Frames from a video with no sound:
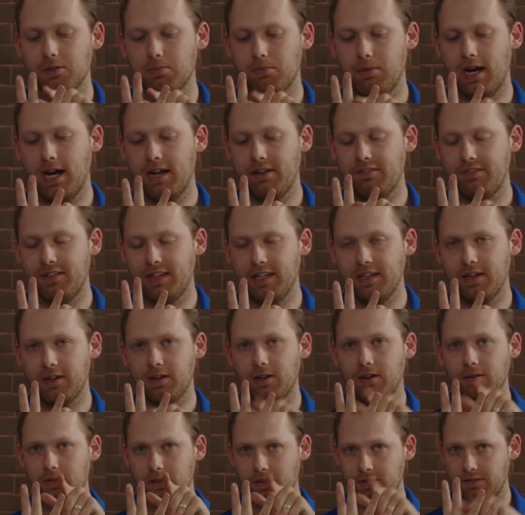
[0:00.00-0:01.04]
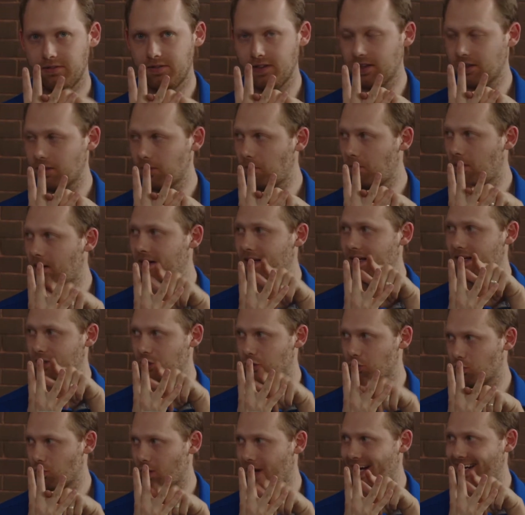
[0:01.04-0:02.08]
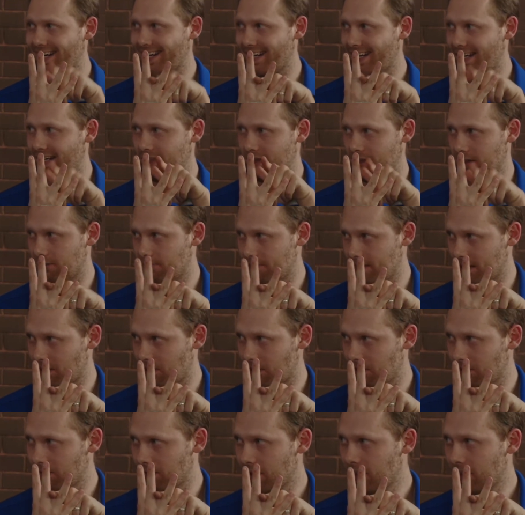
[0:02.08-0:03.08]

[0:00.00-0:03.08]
My finger, the 5th one, is right in the middle.